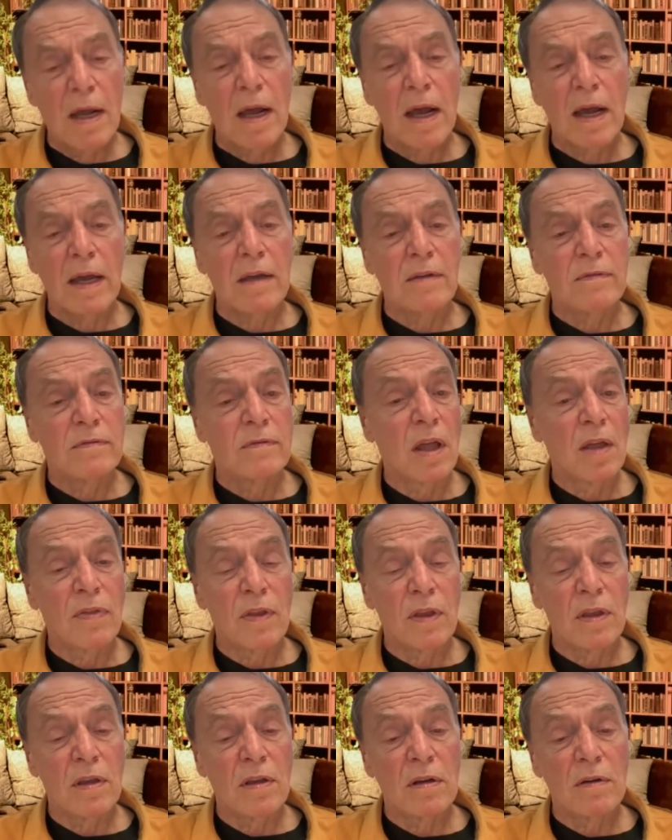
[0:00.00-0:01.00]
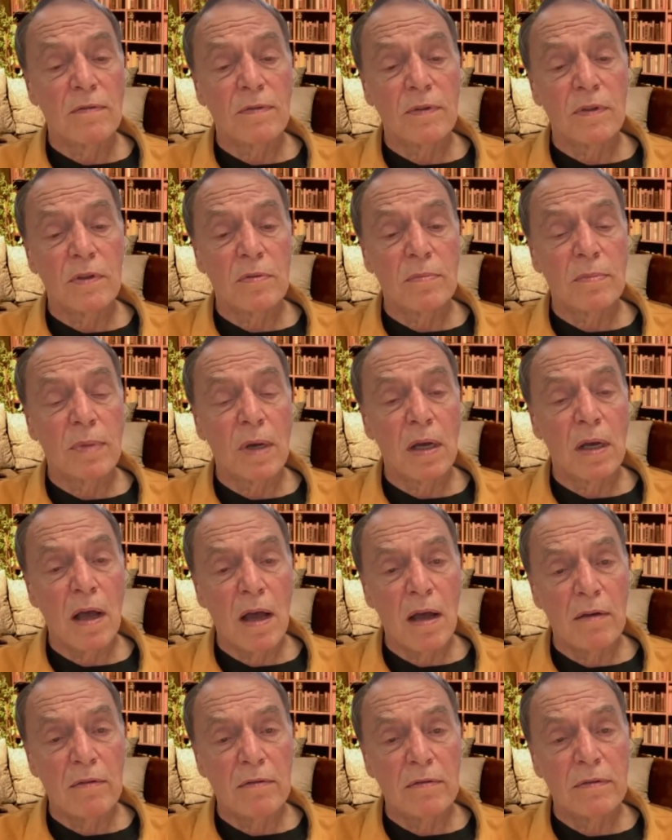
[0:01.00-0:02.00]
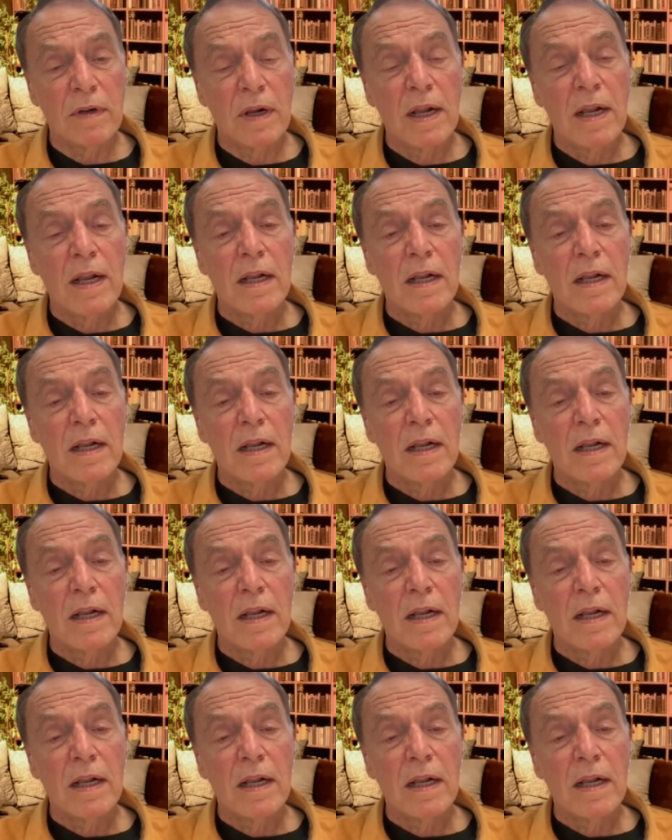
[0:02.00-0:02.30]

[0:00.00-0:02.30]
I have nothing here for you but love,